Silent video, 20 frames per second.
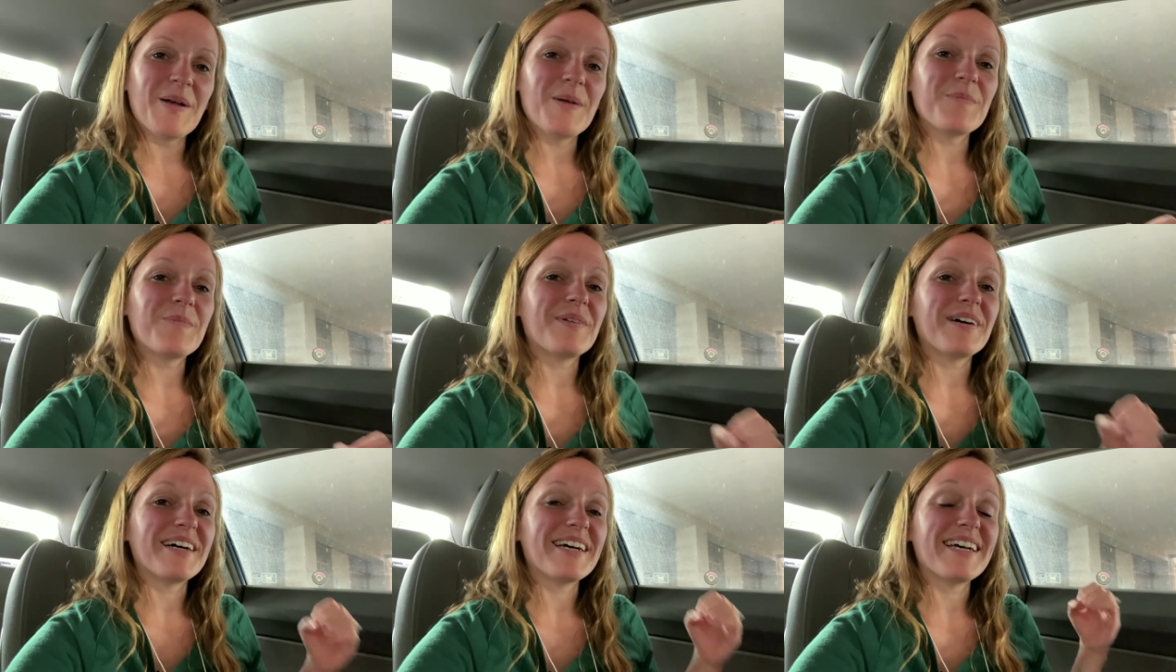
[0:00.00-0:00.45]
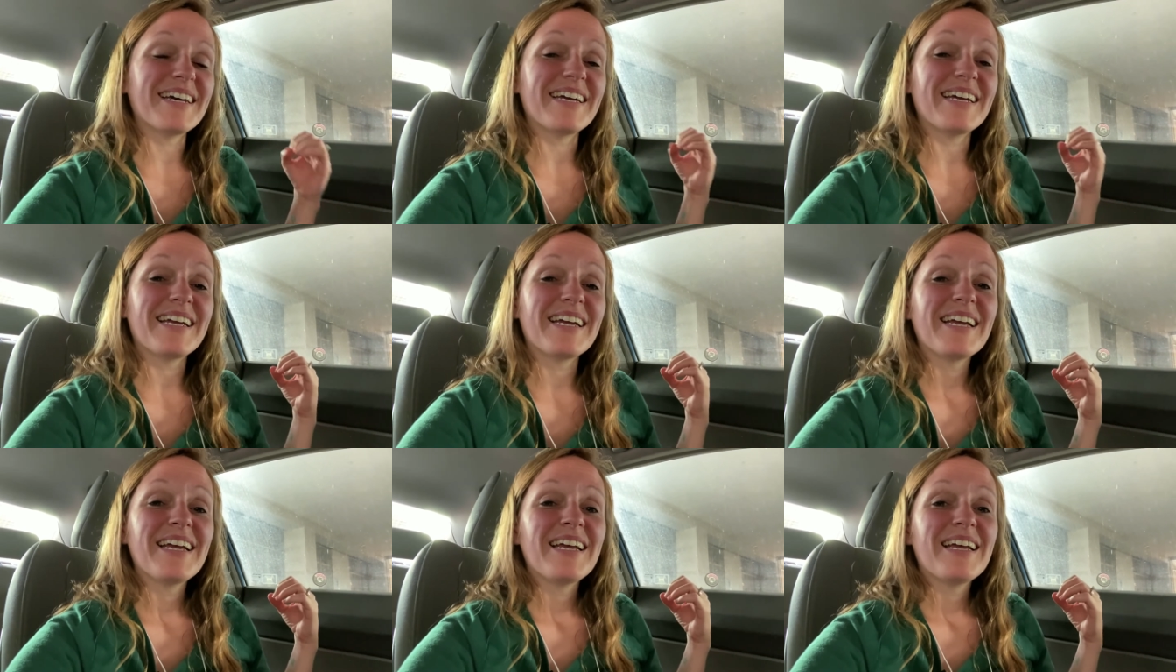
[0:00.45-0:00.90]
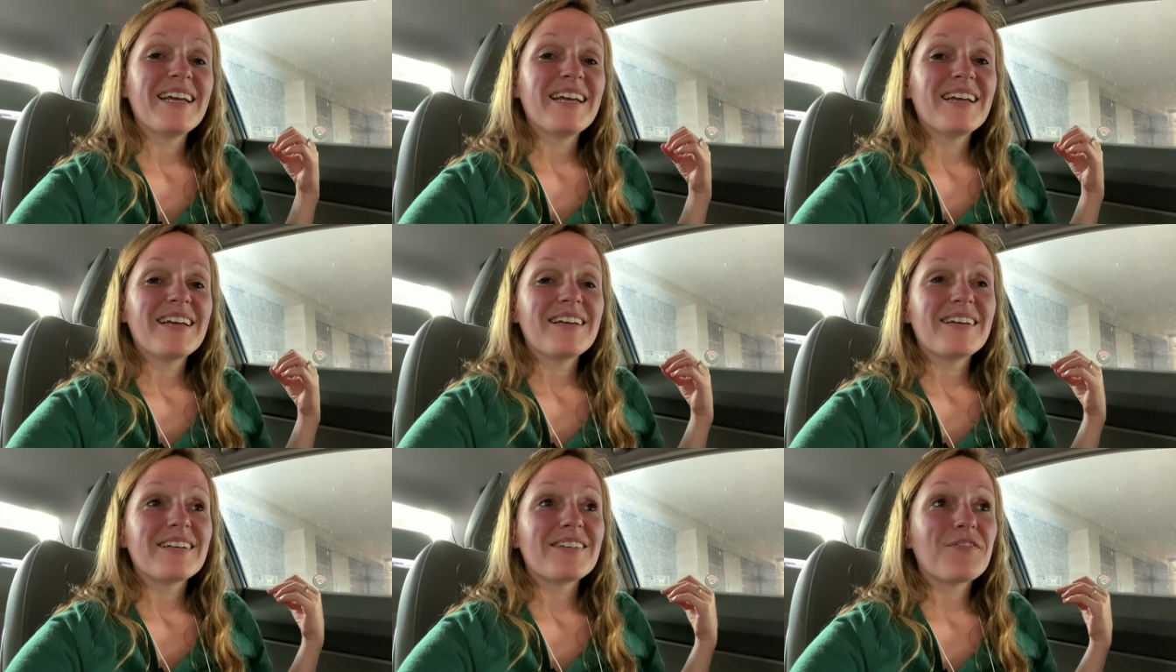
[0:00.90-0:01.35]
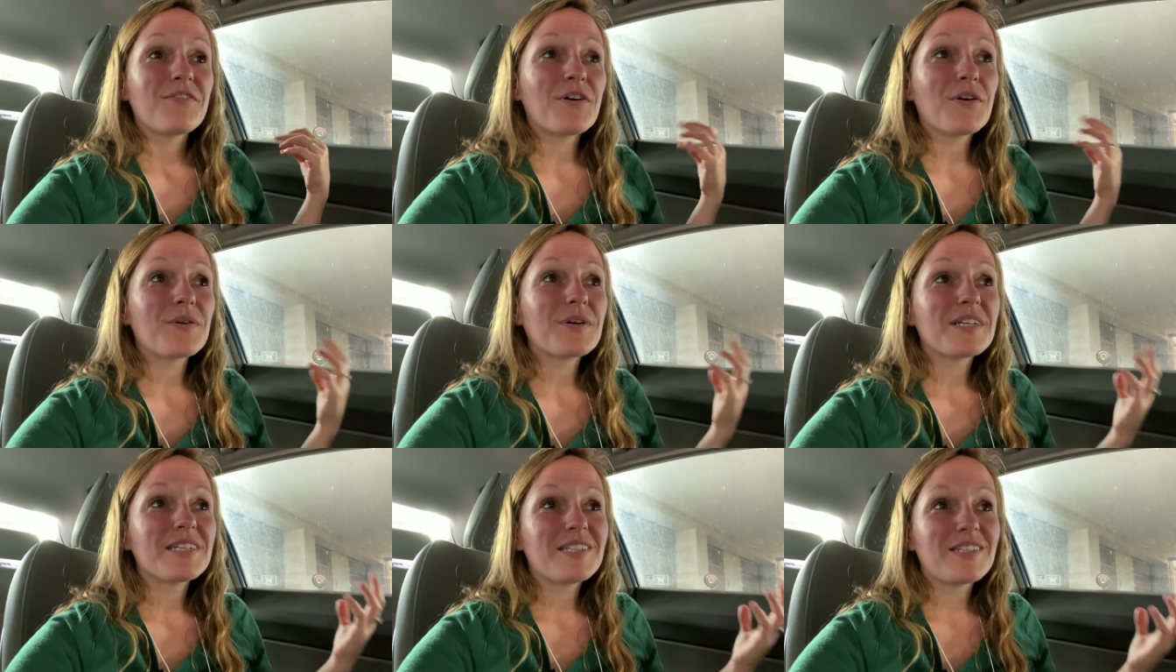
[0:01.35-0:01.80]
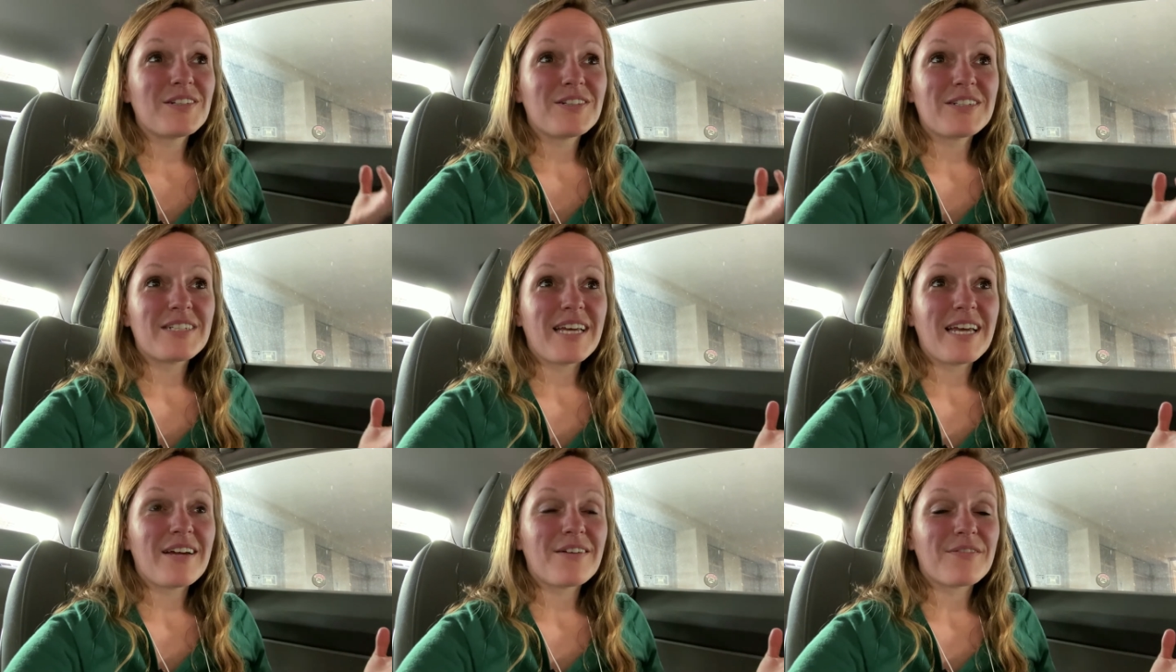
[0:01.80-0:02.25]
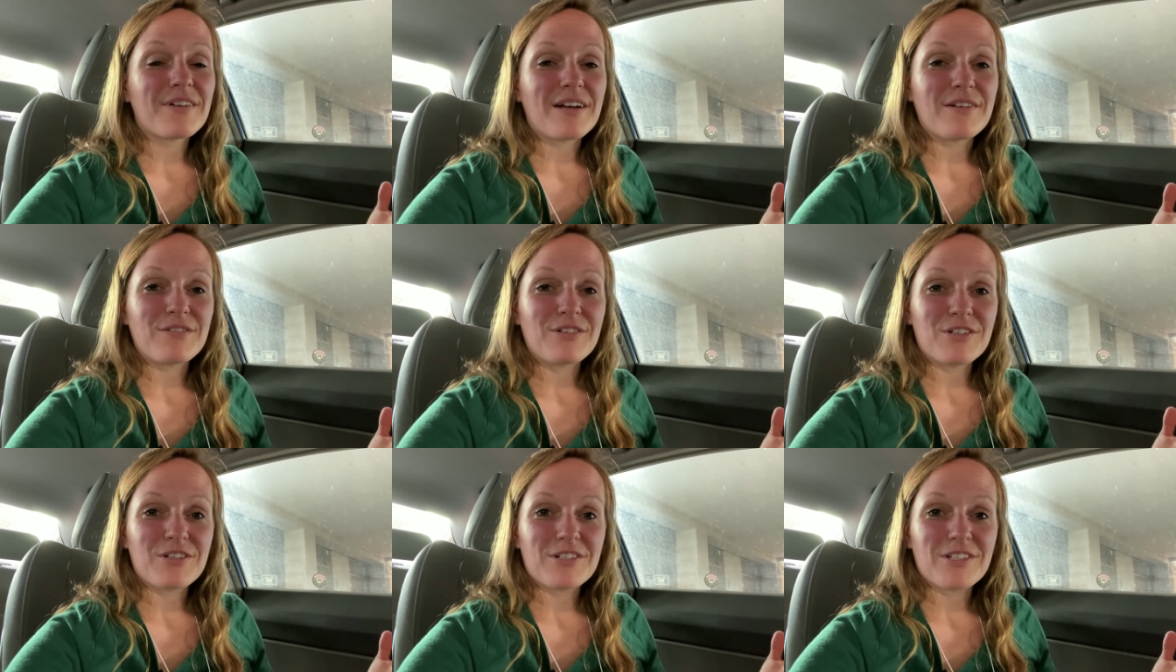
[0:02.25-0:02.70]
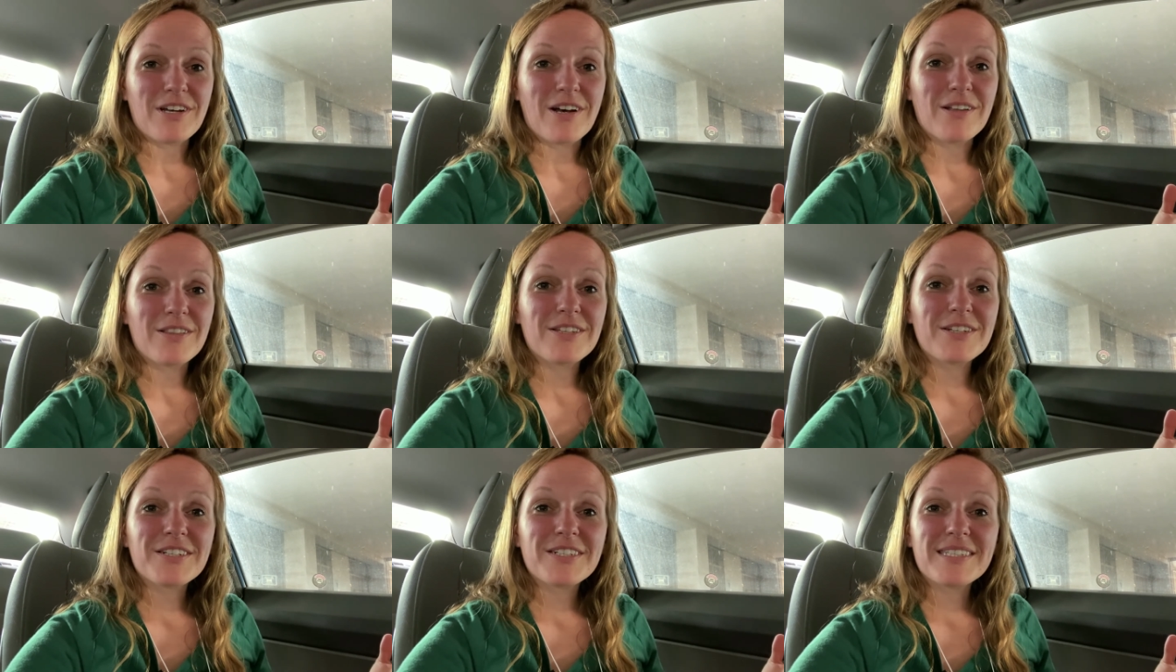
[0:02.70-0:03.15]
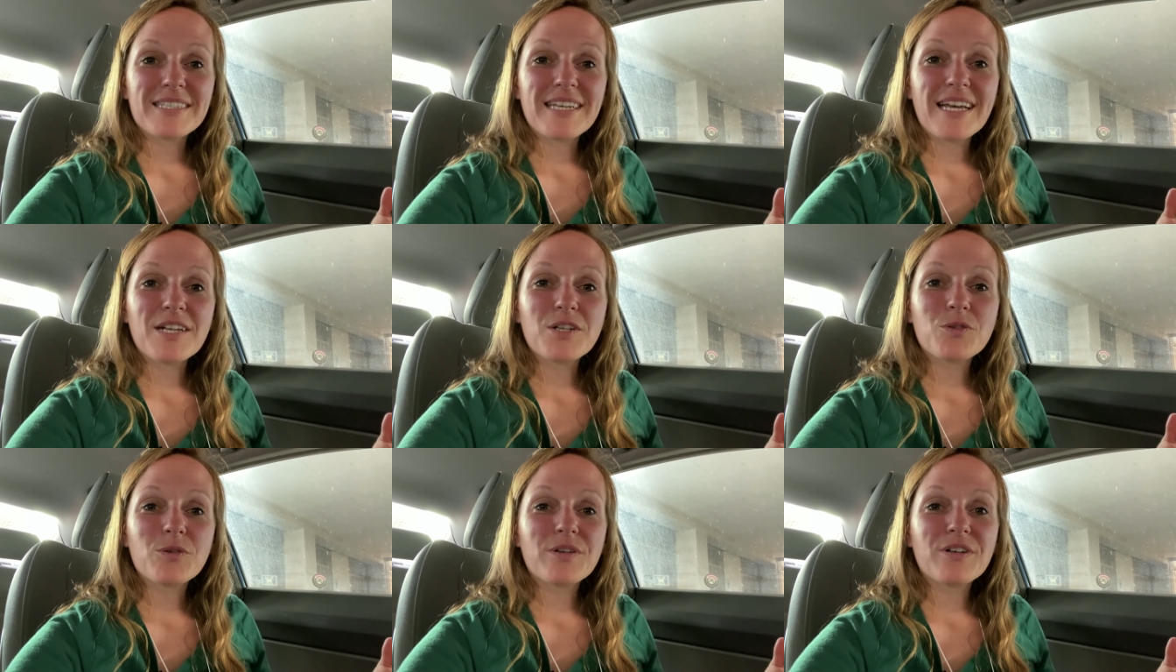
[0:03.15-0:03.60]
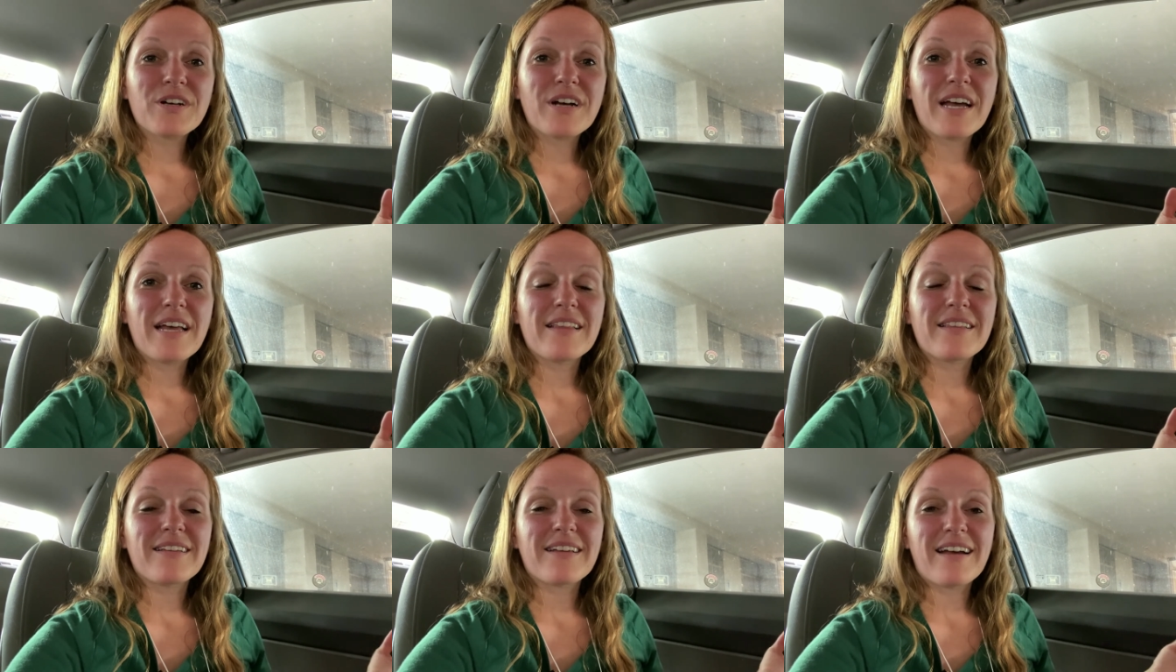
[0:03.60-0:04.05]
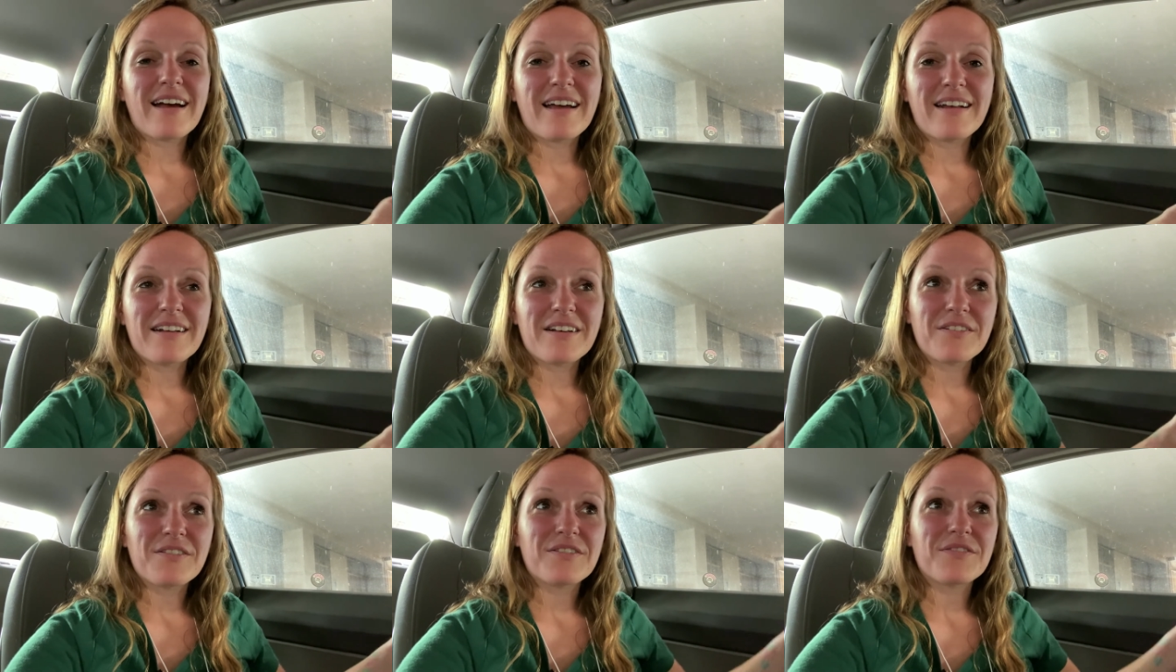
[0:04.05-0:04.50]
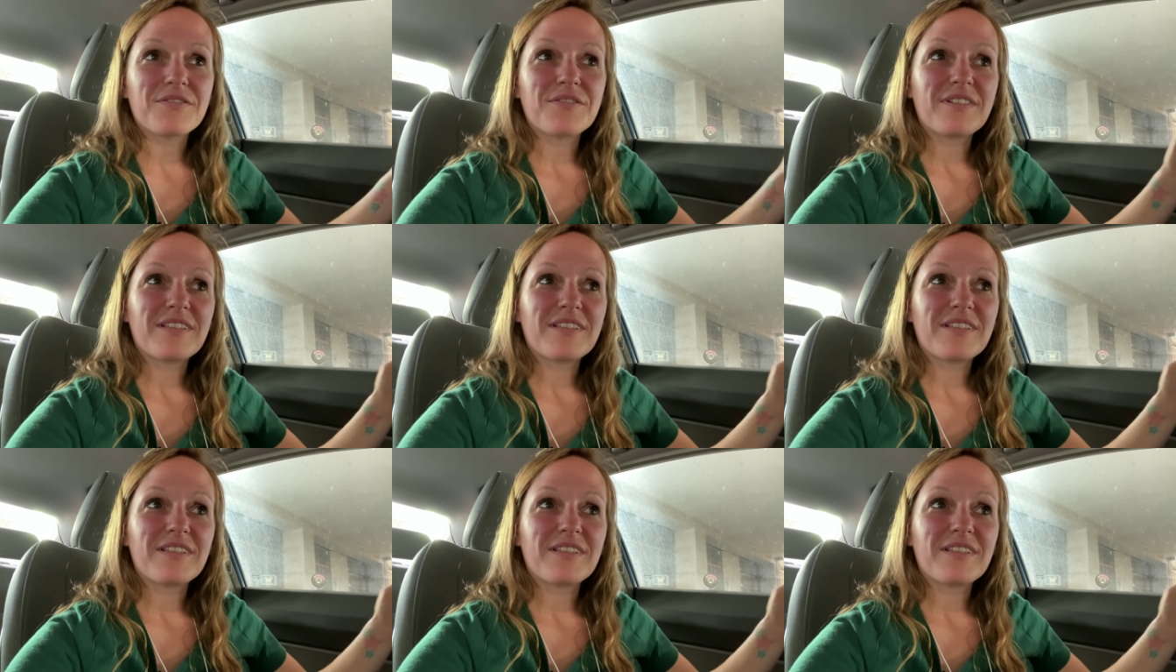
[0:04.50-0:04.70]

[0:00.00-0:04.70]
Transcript: but focus your day around your toddler's schedule and kind of